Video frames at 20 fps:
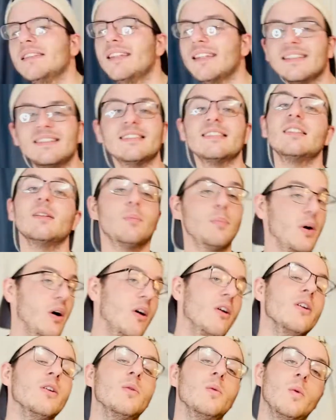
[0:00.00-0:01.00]
This is the
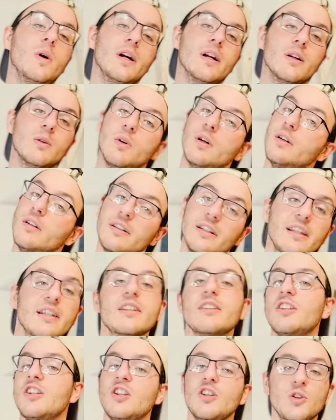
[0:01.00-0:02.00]
part where we're
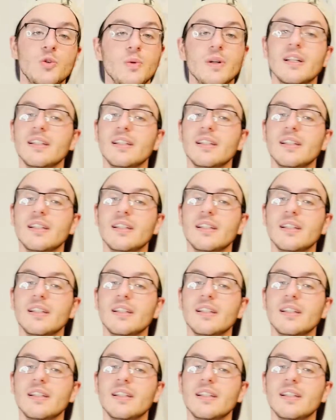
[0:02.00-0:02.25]
gonna cue